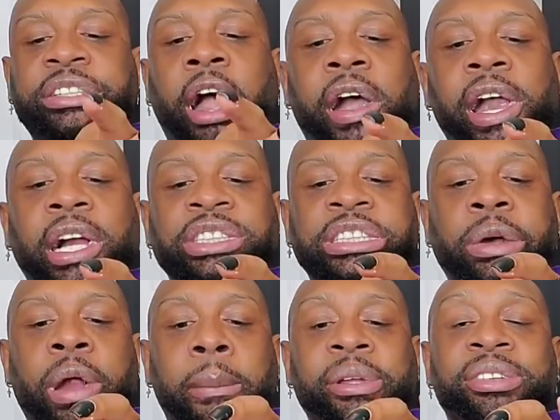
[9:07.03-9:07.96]
and y'all can't
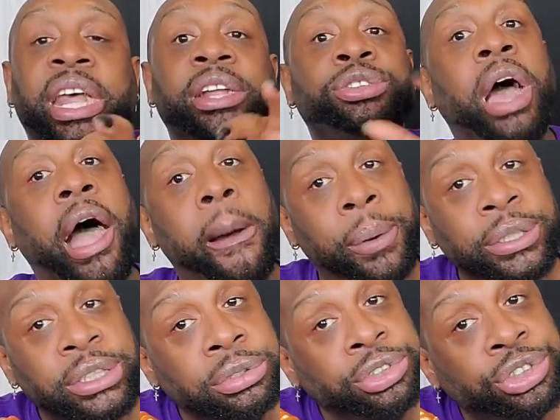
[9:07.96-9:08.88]
understand what I be saying, so I'll
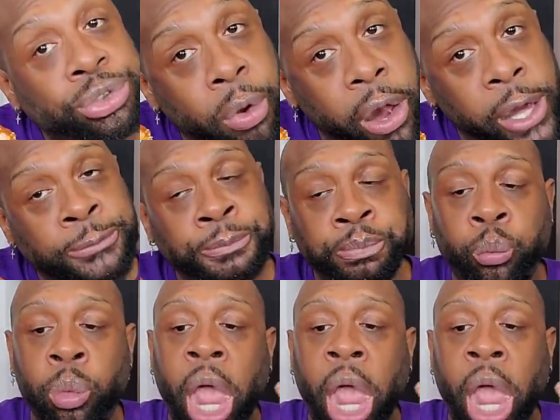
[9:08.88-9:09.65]
put it on the screen.